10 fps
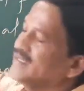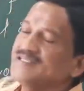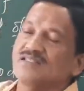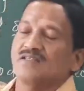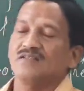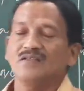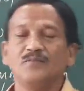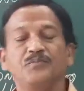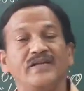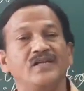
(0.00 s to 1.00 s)
that is
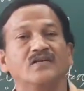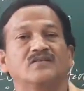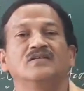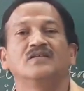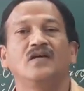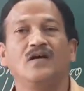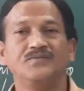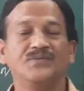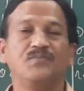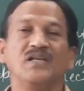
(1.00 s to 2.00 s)
the period of
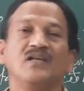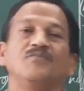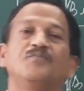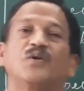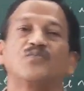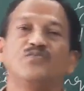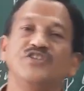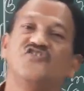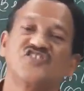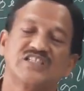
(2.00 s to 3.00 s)
the bill for
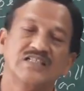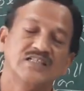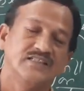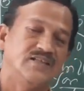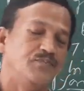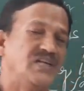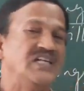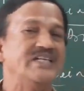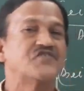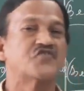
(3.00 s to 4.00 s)
which the bill
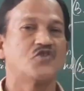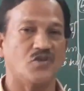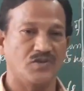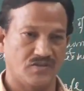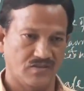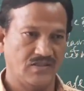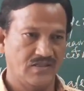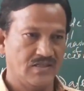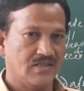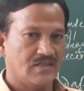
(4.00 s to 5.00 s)
is drawn.
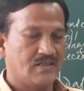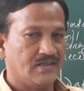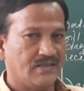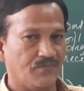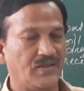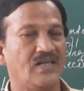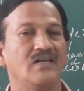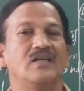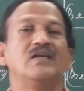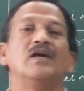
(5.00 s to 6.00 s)
The
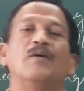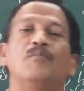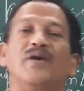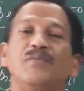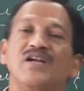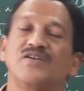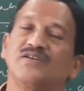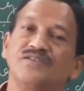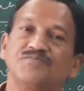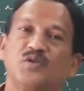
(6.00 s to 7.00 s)
bill may be
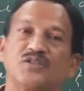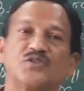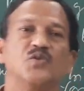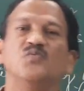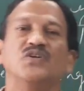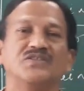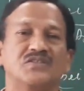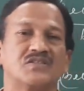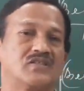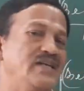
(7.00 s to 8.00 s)
drawn for 2
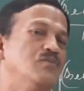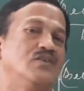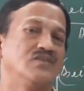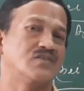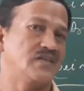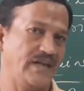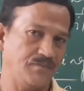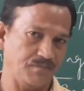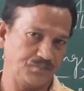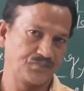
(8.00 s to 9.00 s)
months, 3 months
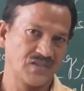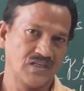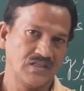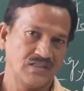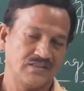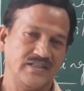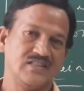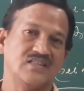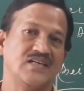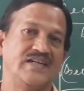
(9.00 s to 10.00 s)
time. That
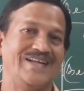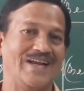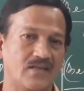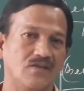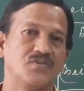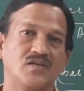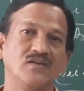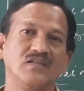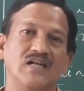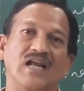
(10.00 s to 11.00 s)
is the date of
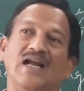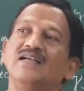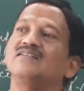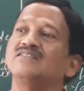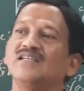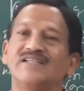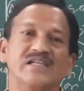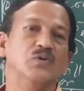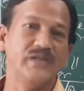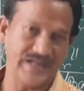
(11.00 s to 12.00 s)
drawn and the
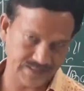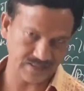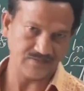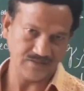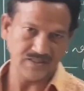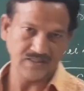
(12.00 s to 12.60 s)
due date.